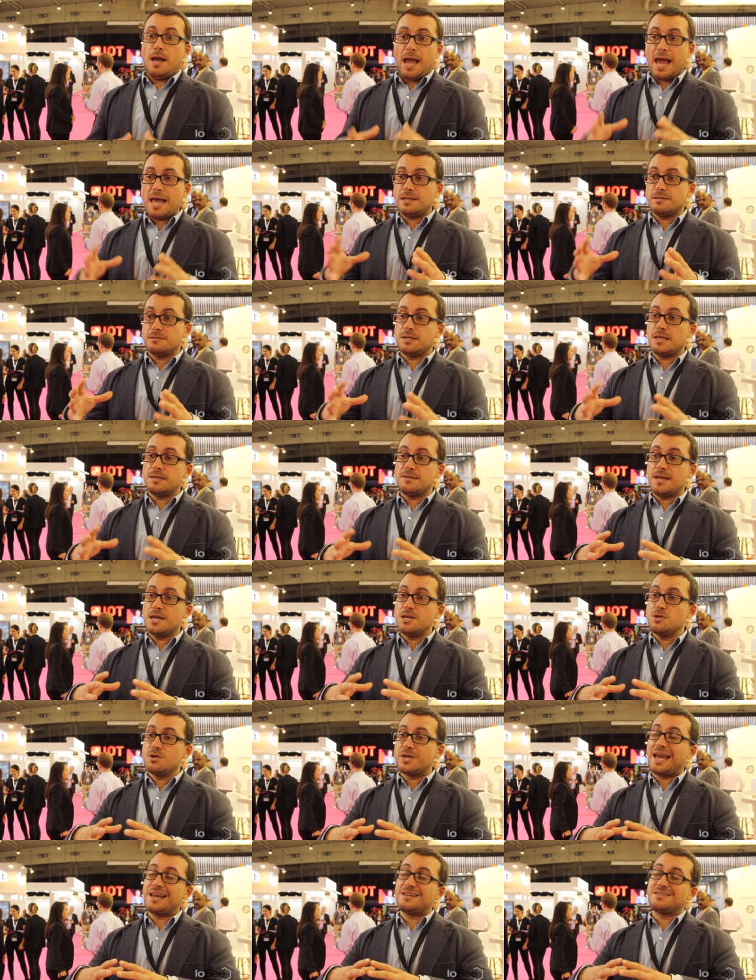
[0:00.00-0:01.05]
And then
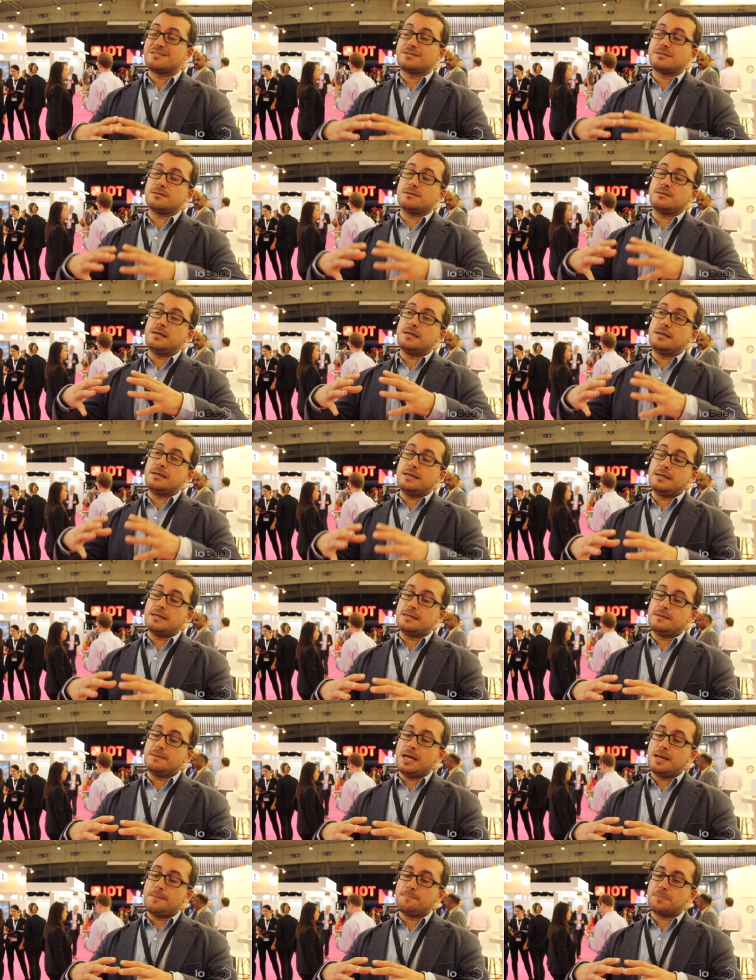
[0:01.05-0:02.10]
you can uh, uh,
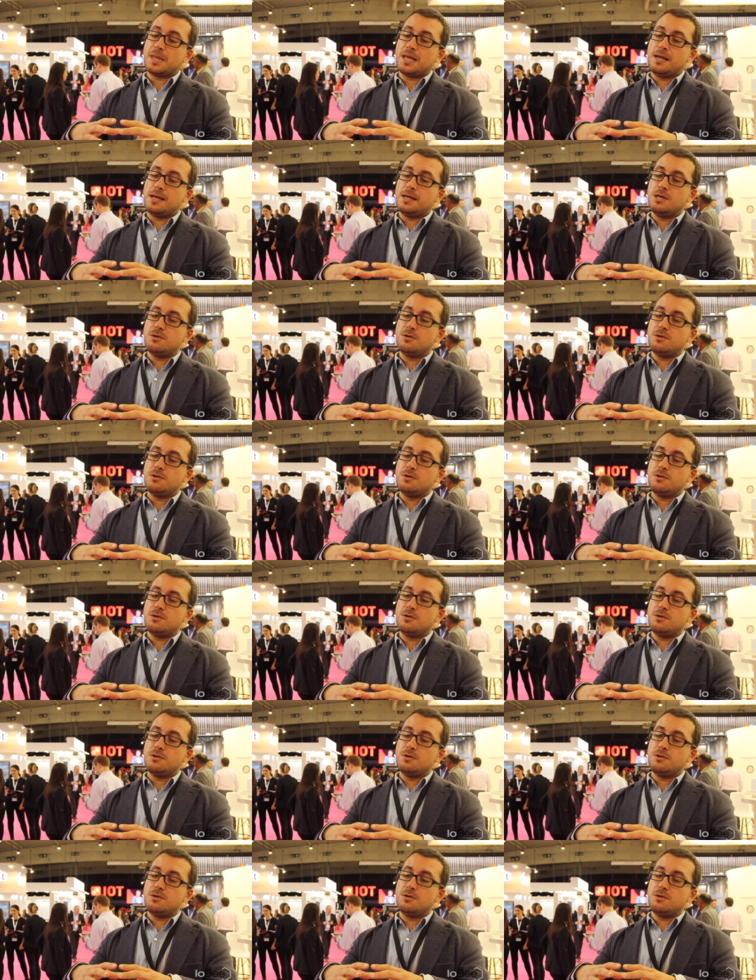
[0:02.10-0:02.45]
uh,